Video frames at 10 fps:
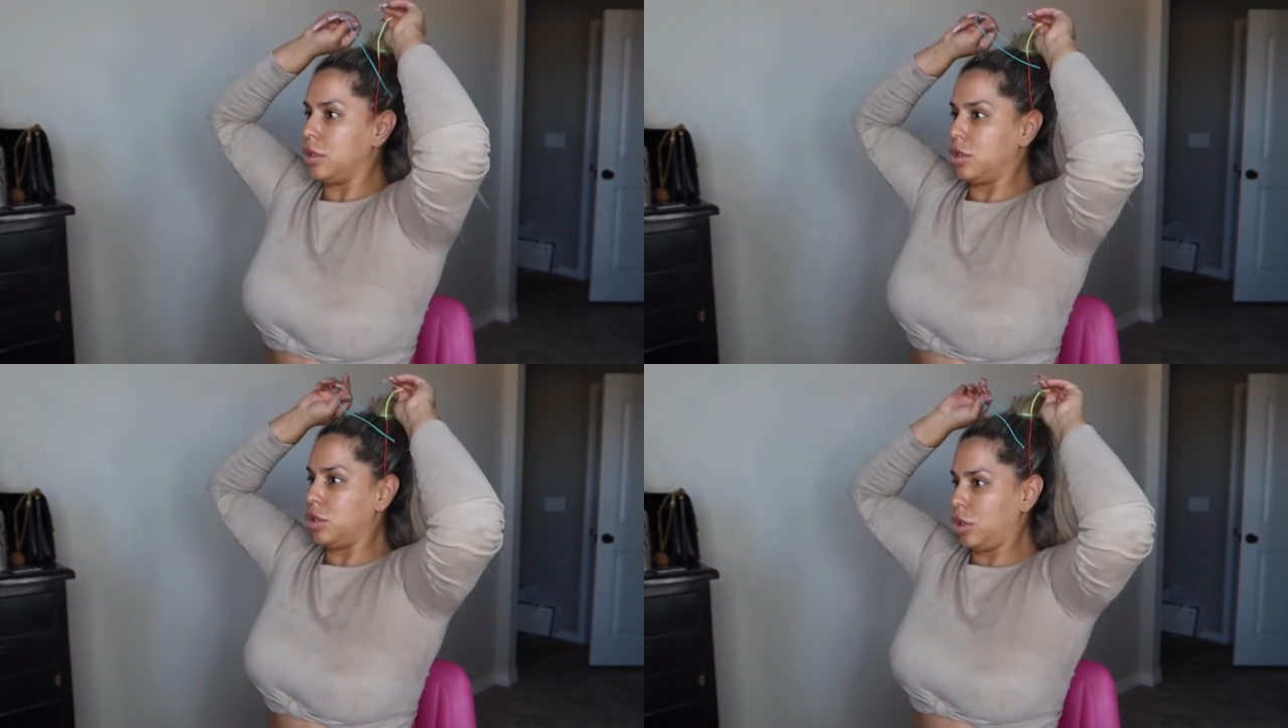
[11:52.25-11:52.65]

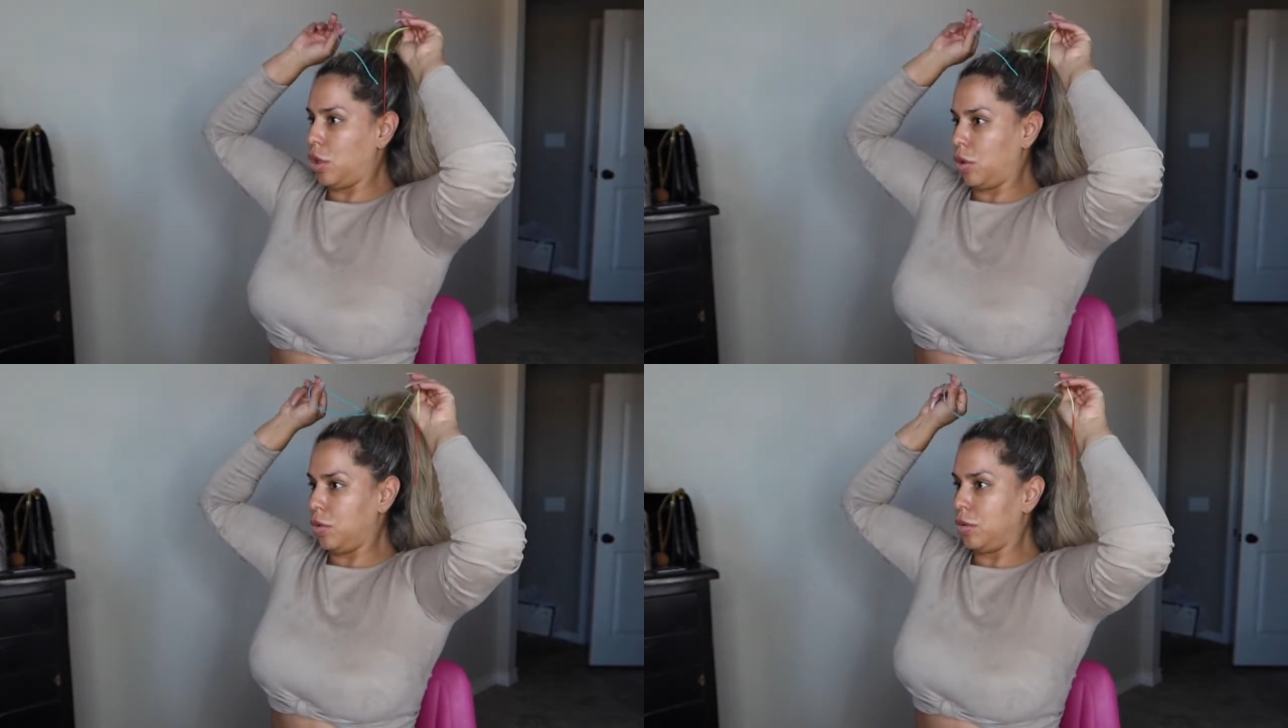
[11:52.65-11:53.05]

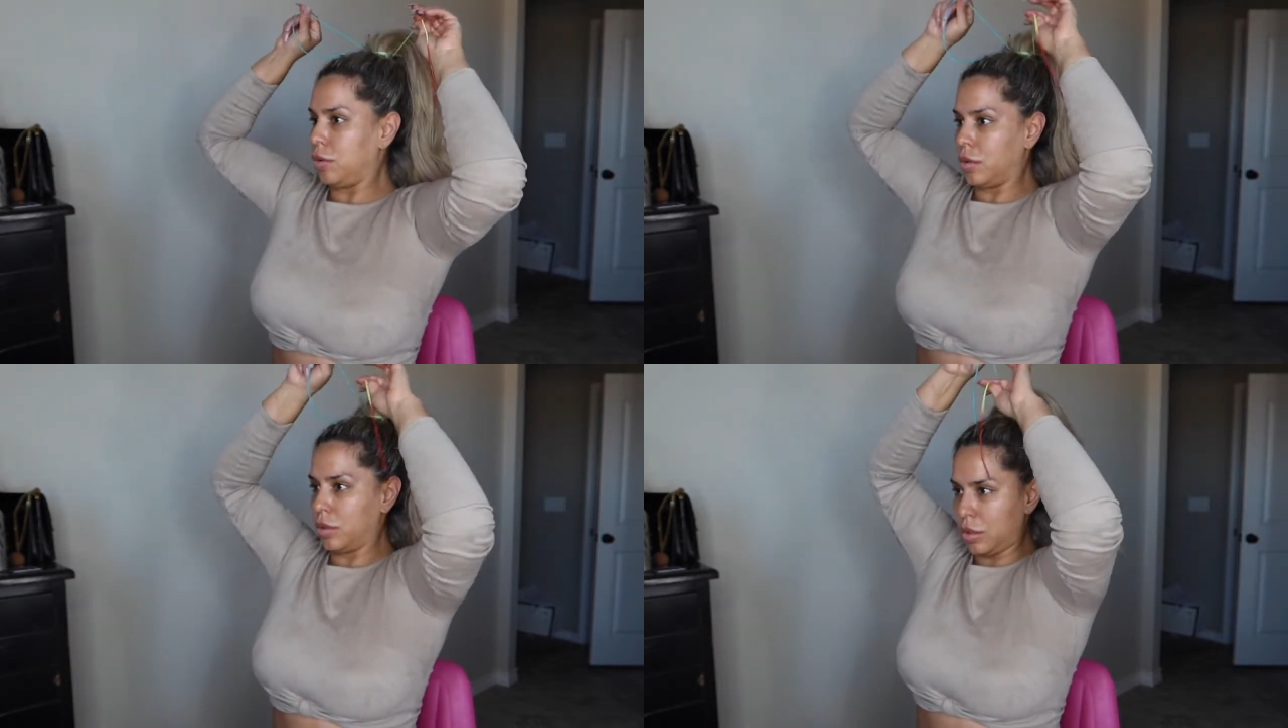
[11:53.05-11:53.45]
So
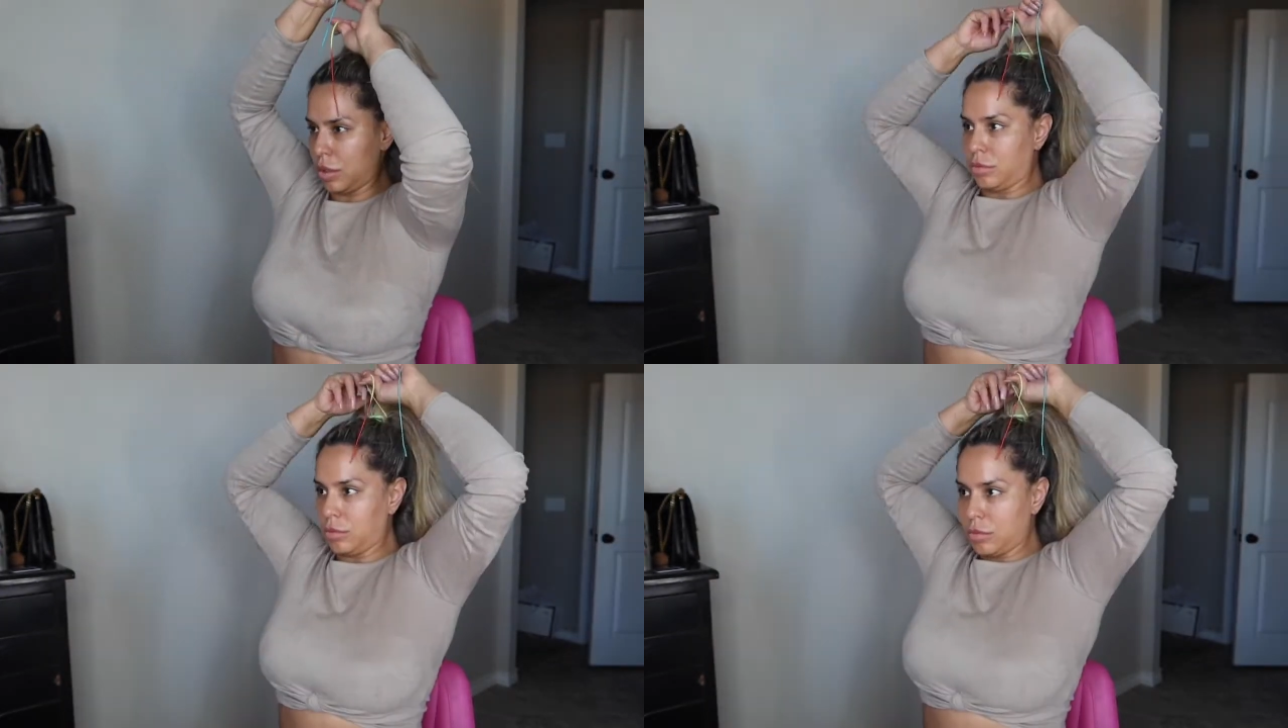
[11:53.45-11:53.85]

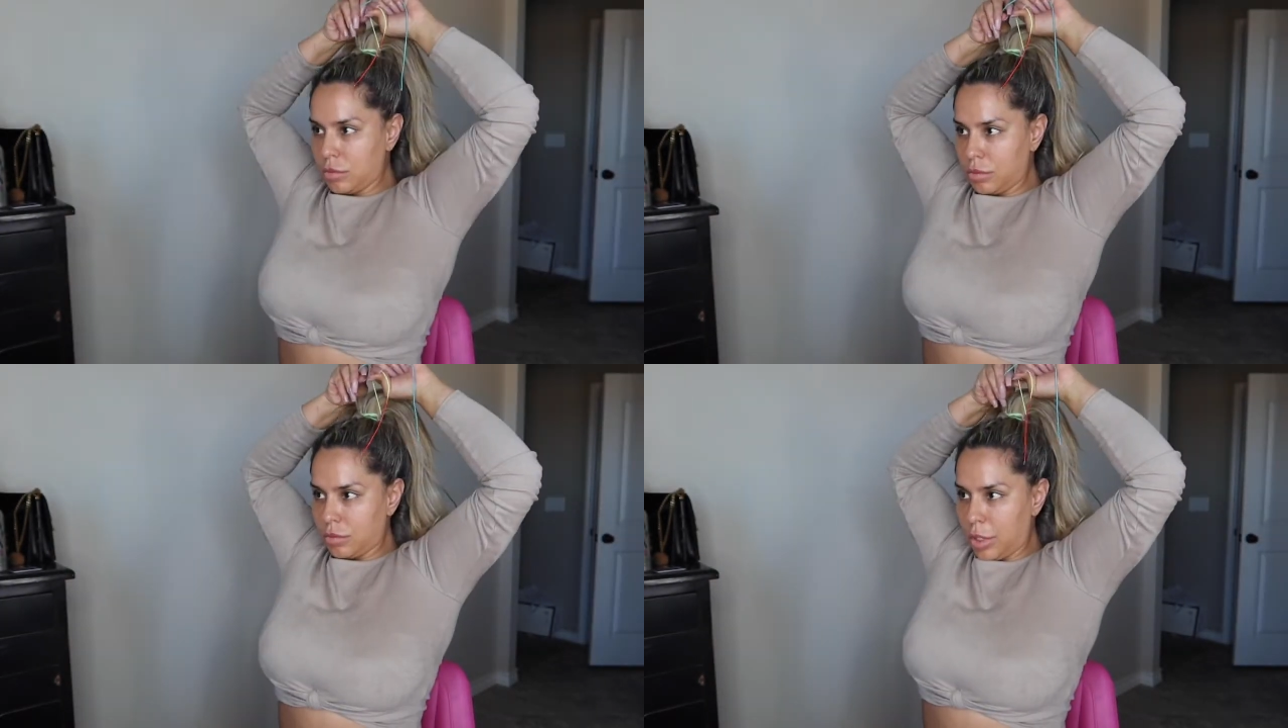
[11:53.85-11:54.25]

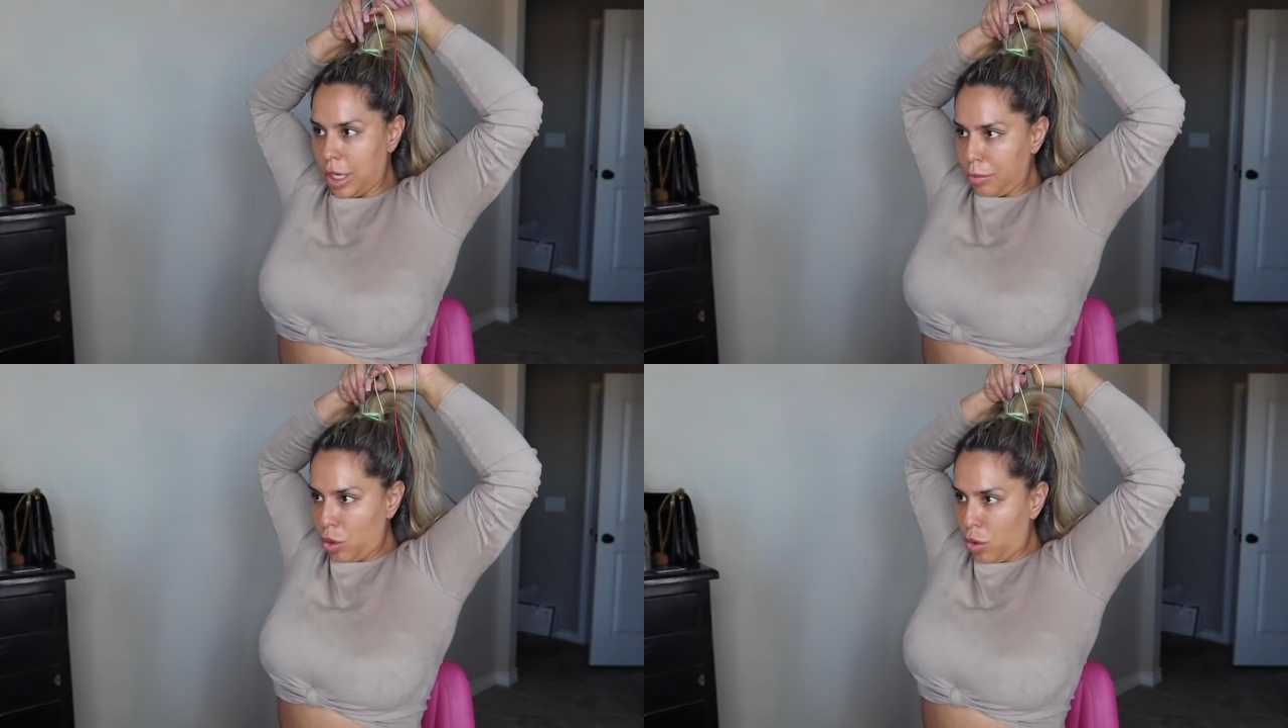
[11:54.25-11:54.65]

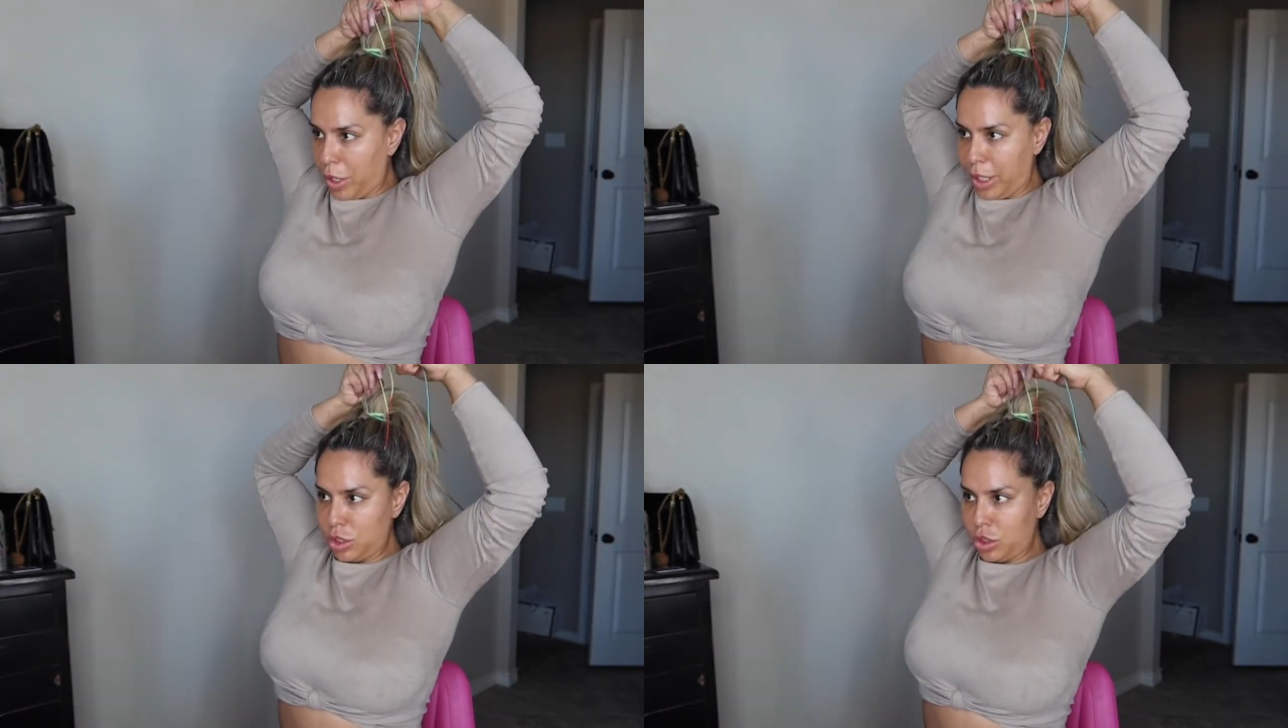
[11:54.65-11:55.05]
I'm
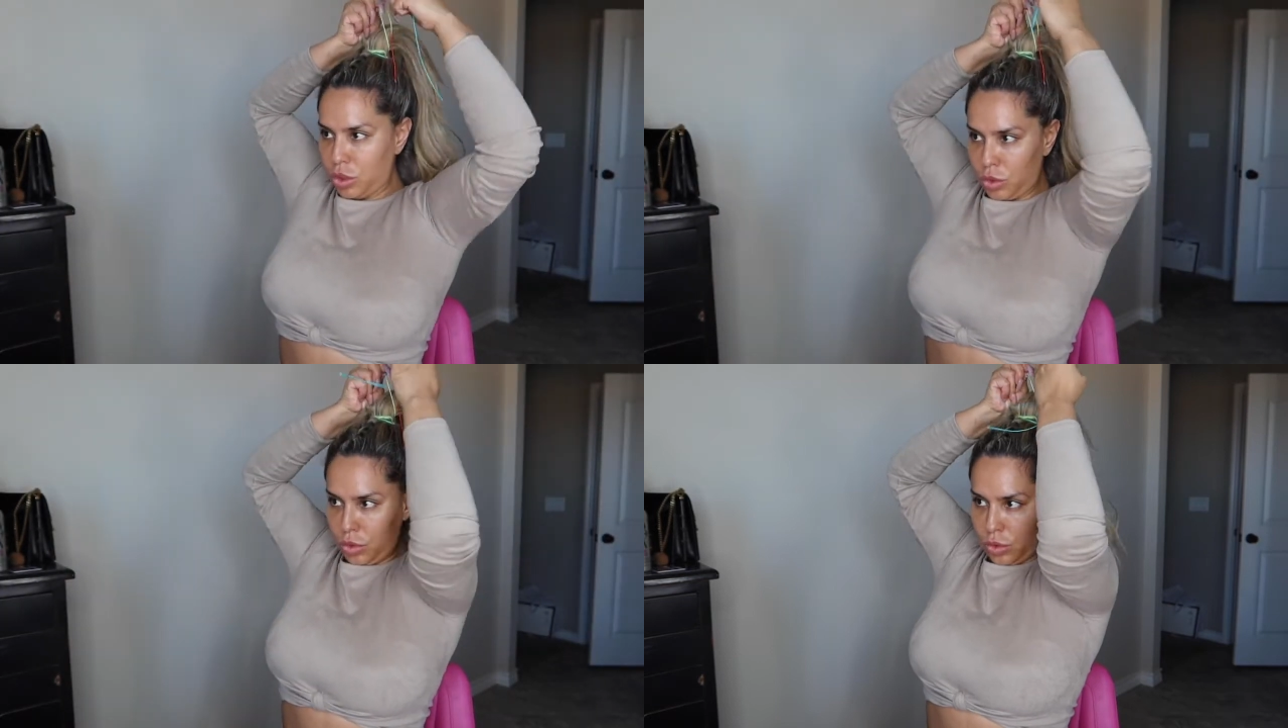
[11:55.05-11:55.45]
going
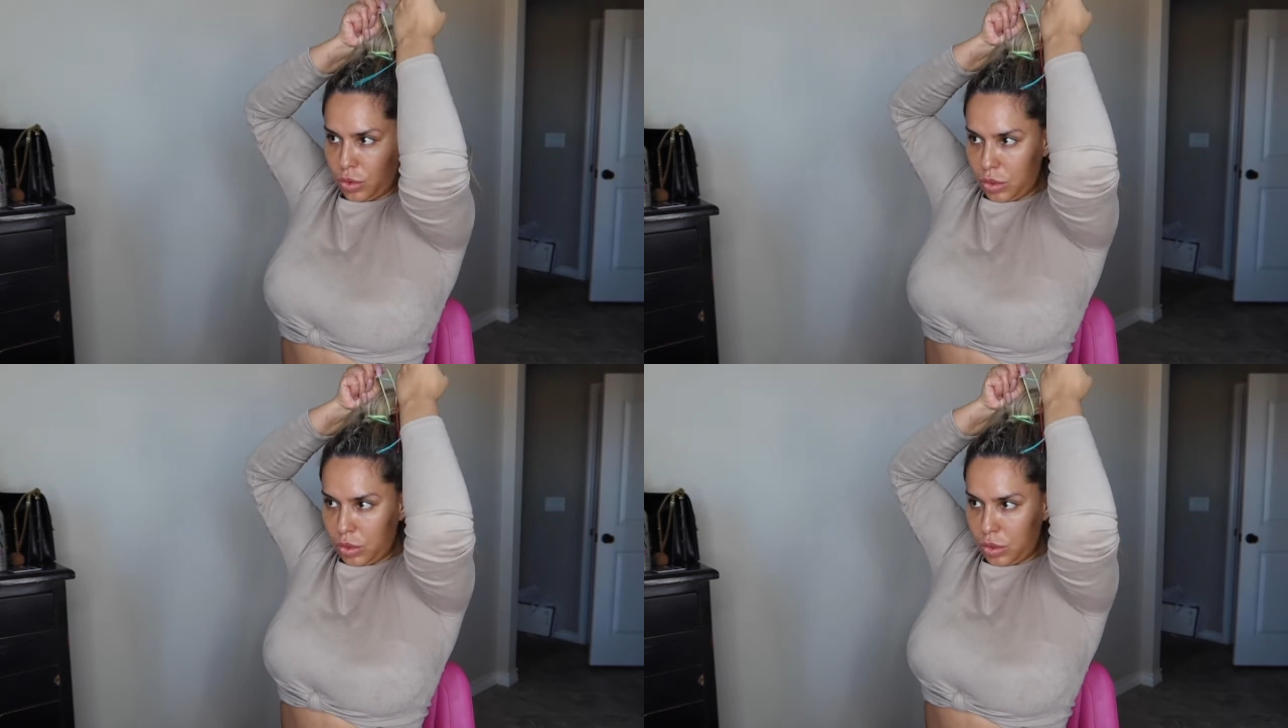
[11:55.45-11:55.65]
to